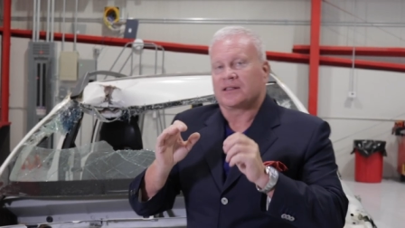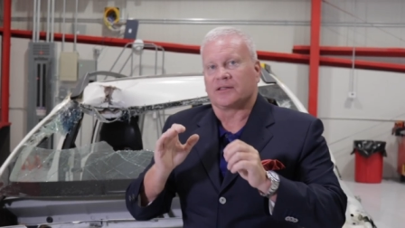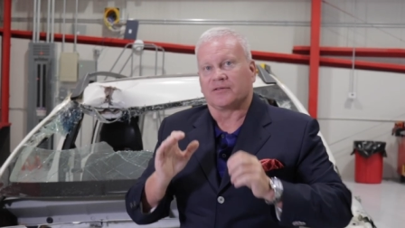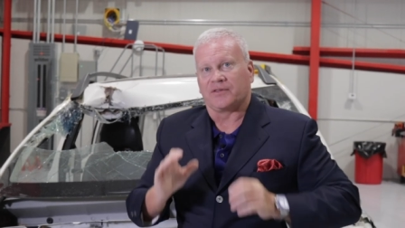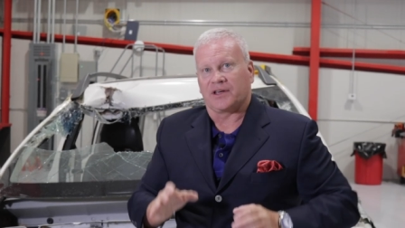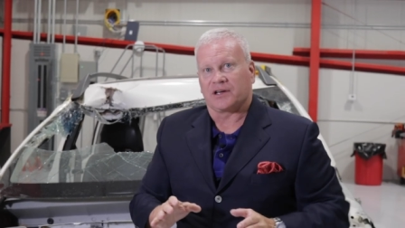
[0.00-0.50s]

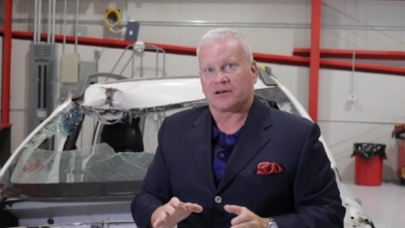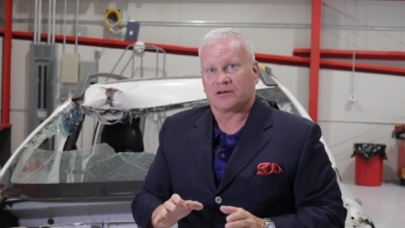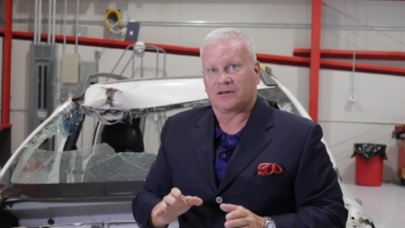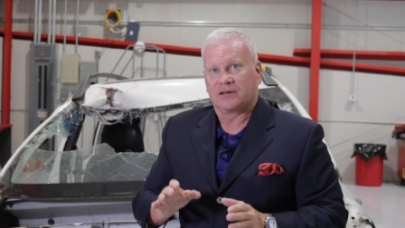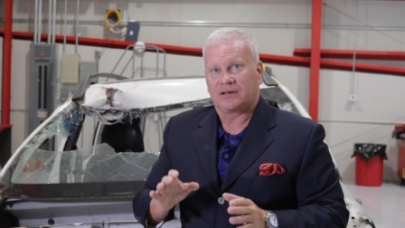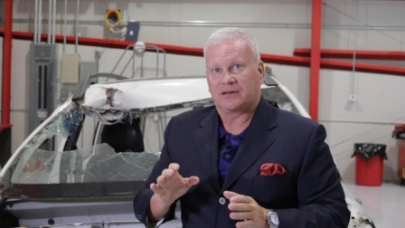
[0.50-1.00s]
the
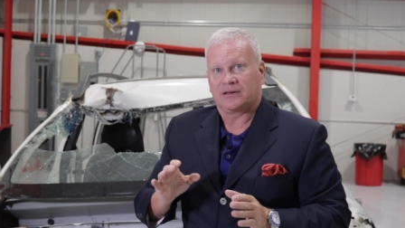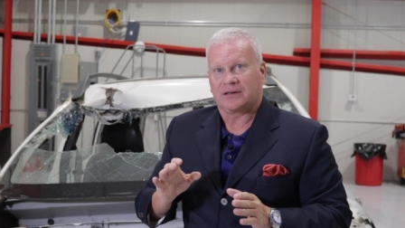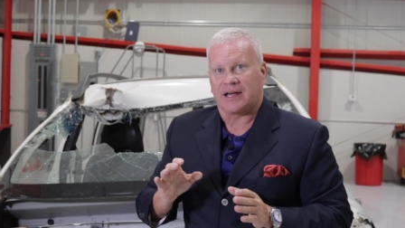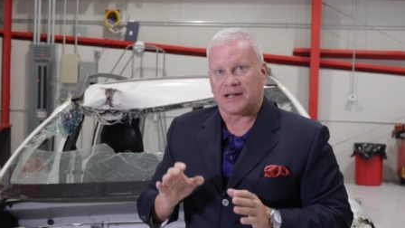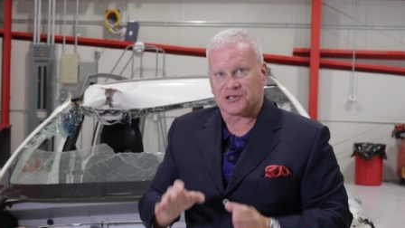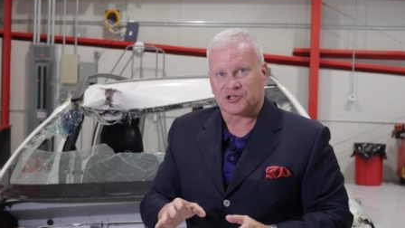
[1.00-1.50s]
vehicle
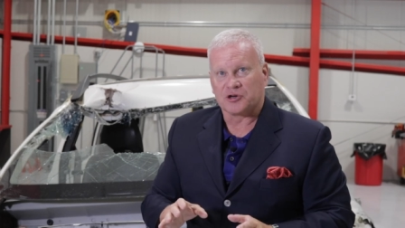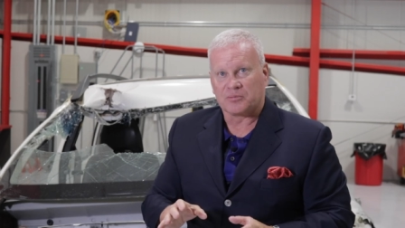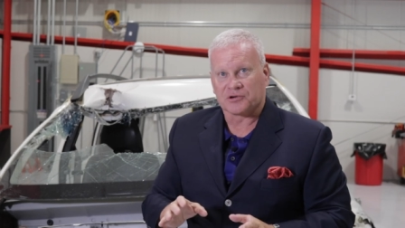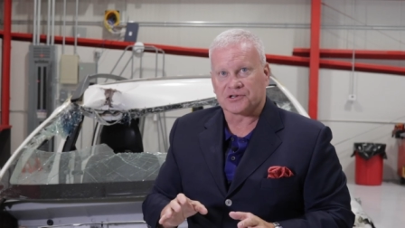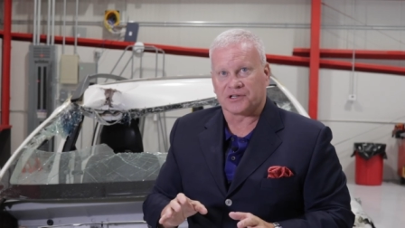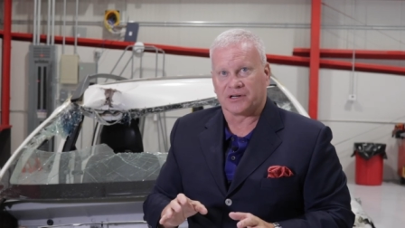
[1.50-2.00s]
had
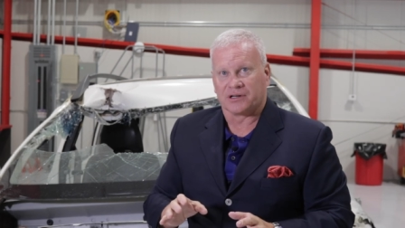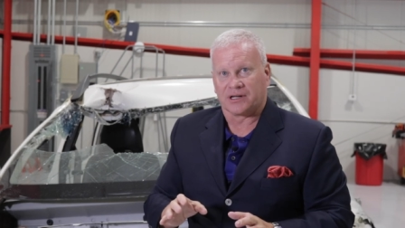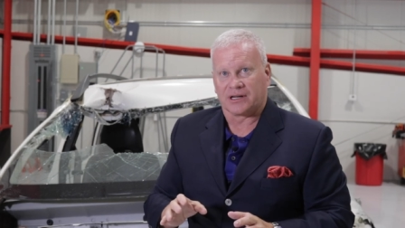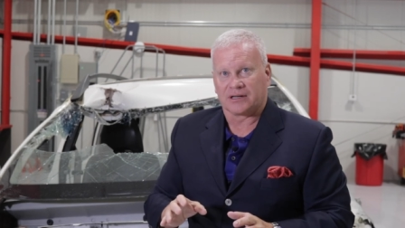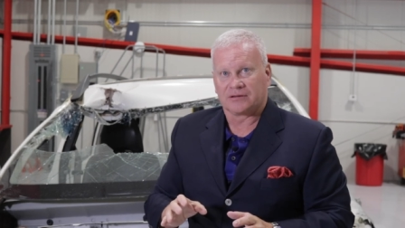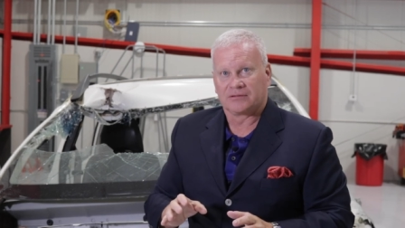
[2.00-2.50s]
super steel
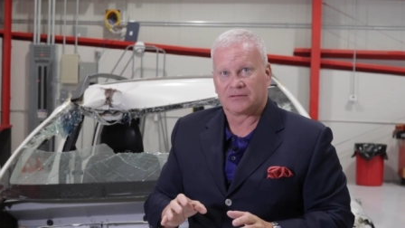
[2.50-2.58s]
in it.